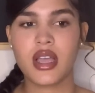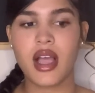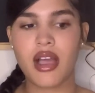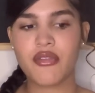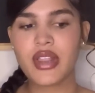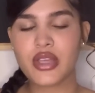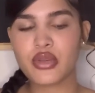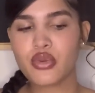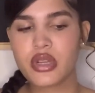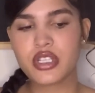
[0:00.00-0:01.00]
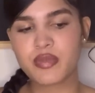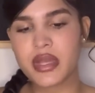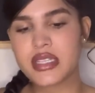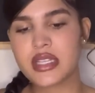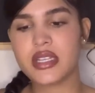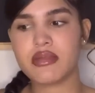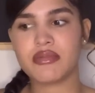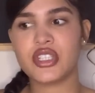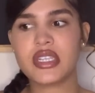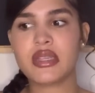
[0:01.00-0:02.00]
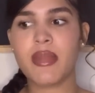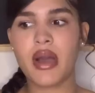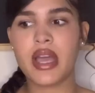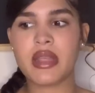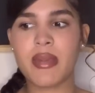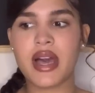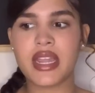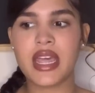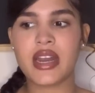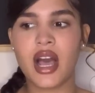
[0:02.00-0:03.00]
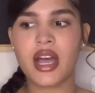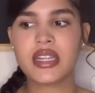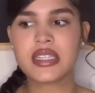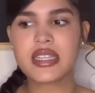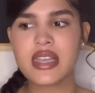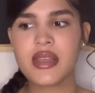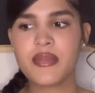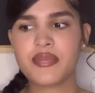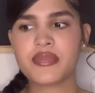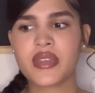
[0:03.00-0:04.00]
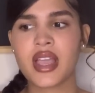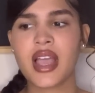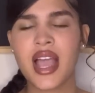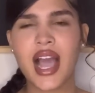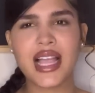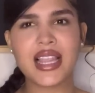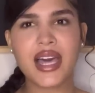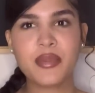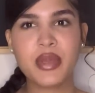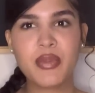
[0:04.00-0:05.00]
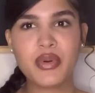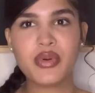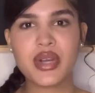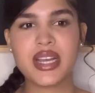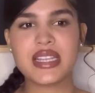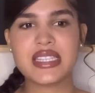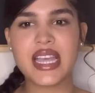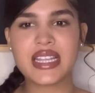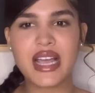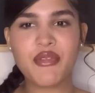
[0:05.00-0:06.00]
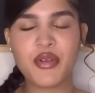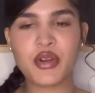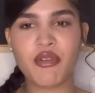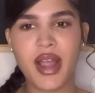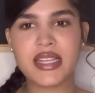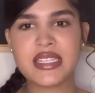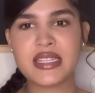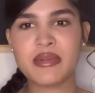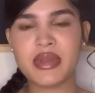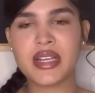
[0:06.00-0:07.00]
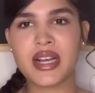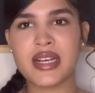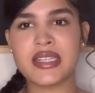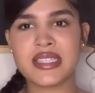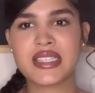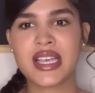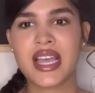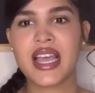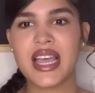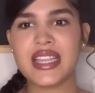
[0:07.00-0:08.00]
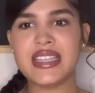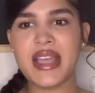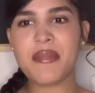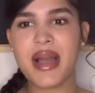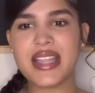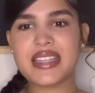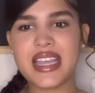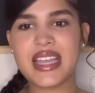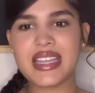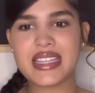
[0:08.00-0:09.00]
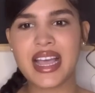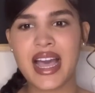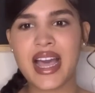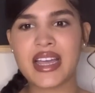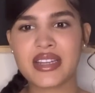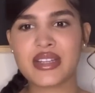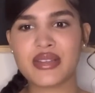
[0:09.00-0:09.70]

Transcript: I feel like you can speak to just about anybody. And honestly, a lot of people take that for granted because they might think that,